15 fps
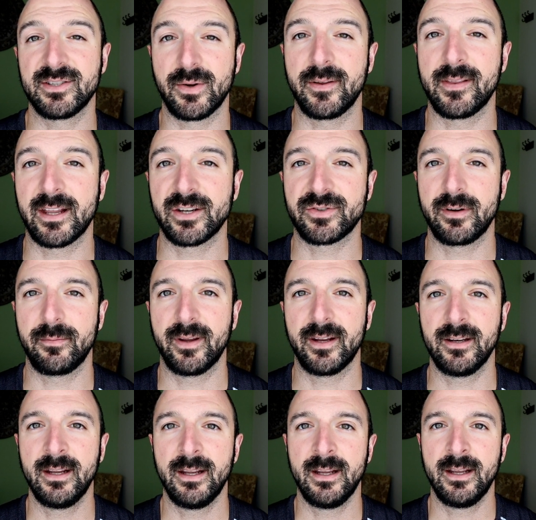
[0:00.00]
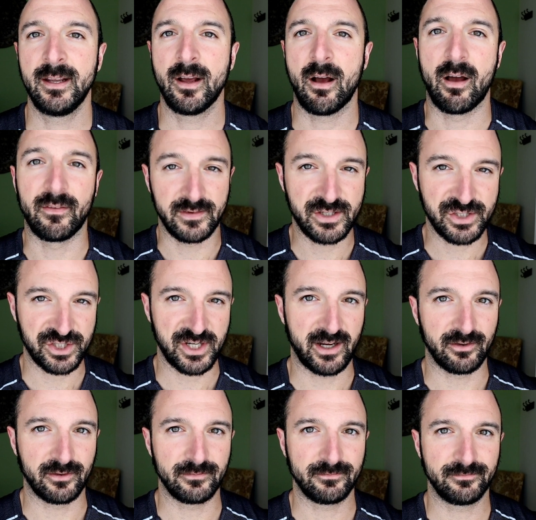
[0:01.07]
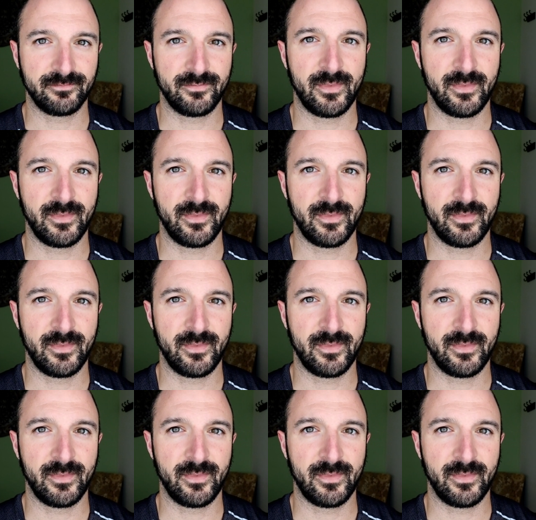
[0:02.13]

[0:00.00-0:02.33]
doing that treatment on this channel,